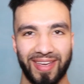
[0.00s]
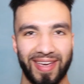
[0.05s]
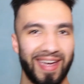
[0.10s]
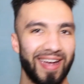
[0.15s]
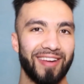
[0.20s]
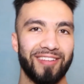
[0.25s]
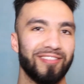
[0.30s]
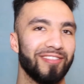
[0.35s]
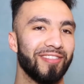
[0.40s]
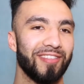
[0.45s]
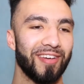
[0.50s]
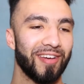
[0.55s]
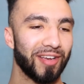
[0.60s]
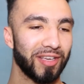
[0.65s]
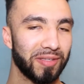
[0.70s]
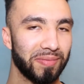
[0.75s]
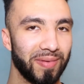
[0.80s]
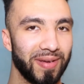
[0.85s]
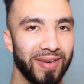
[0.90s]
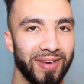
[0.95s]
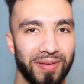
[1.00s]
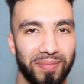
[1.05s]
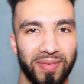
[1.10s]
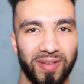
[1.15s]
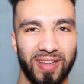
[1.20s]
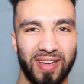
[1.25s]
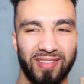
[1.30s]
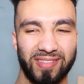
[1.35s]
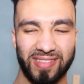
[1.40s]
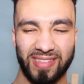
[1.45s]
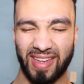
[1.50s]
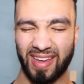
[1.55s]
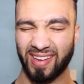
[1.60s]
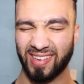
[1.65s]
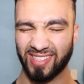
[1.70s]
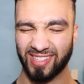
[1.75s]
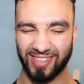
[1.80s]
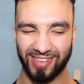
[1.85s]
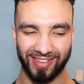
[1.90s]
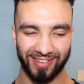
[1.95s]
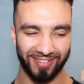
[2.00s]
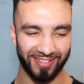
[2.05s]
I don't know how to explain it, but that was nasty.